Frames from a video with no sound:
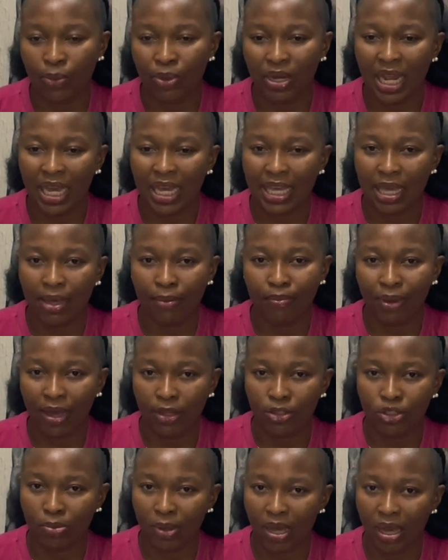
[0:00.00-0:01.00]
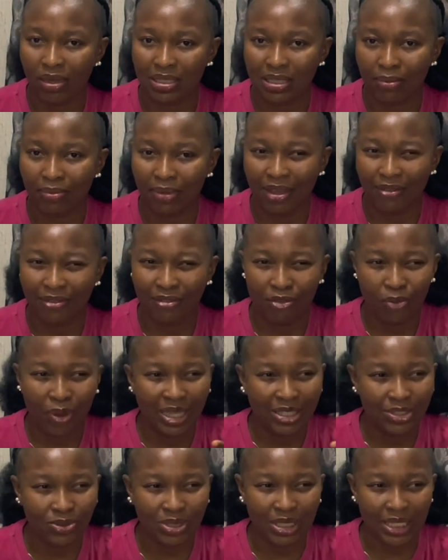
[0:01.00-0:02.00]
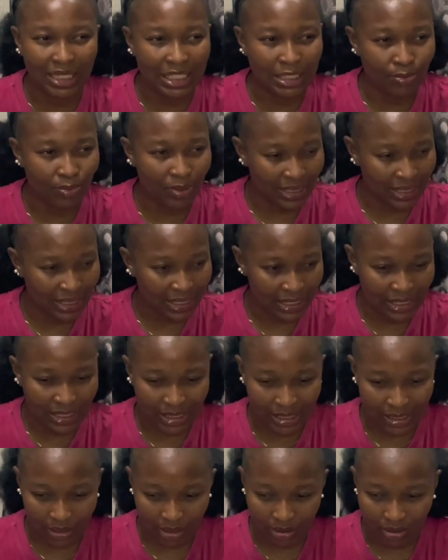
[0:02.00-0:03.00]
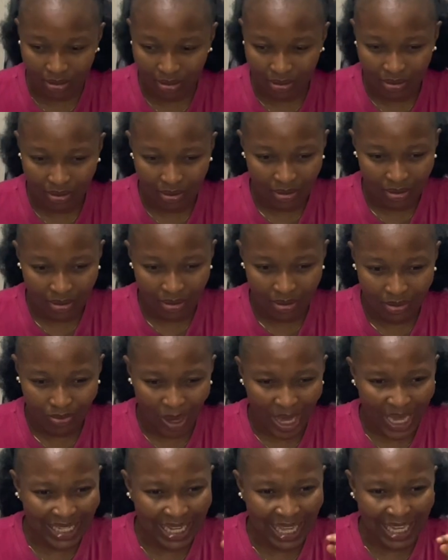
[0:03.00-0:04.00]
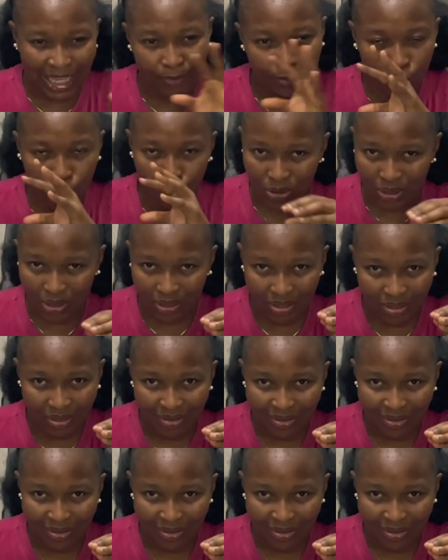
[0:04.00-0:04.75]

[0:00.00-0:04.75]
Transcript: And when I get back to my house, I'm like, what do you tell this person this thing? Like, keep short.